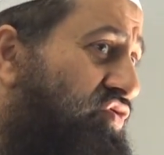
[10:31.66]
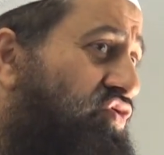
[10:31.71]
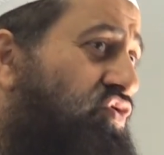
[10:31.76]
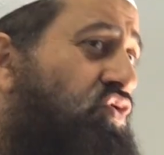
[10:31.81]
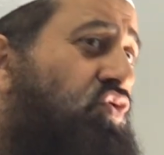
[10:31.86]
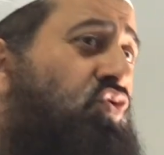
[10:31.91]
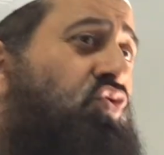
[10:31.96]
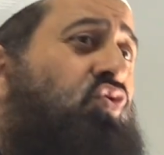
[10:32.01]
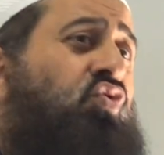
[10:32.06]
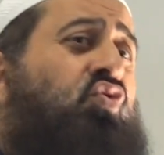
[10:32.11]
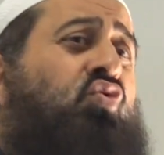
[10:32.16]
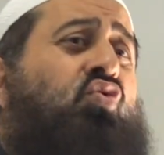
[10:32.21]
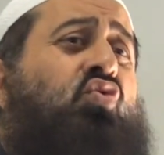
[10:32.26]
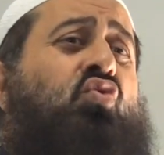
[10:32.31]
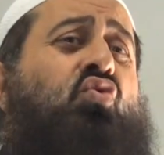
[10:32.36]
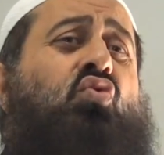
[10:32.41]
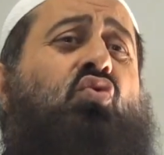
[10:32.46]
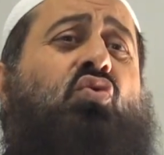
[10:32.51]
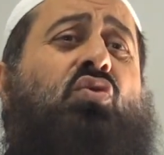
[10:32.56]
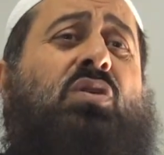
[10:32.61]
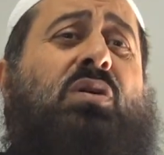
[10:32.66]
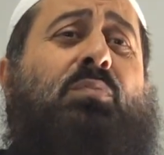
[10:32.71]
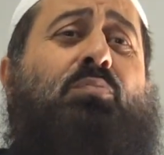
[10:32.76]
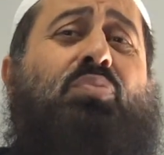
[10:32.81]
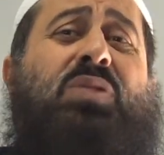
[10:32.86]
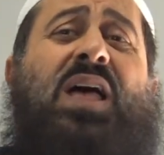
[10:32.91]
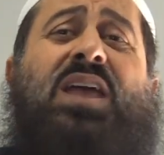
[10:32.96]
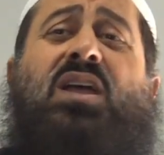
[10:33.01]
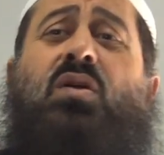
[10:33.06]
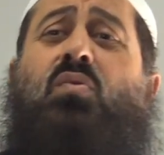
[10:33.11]
to
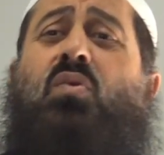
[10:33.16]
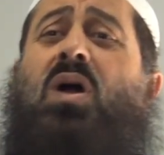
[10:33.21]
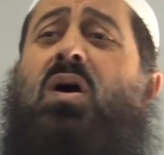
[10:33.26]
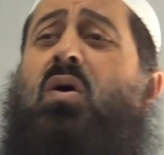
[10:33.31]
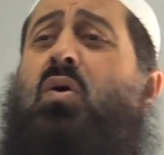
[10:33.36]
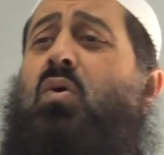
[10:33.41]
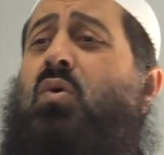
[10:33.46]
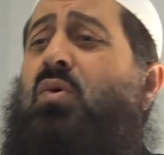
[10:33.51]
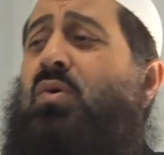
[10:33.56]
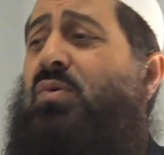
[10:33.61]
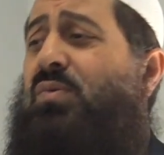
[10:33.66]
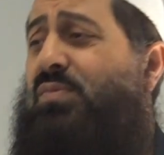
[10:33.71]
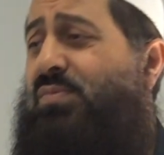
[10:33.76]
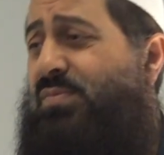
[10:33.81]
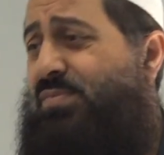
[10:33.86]
play a role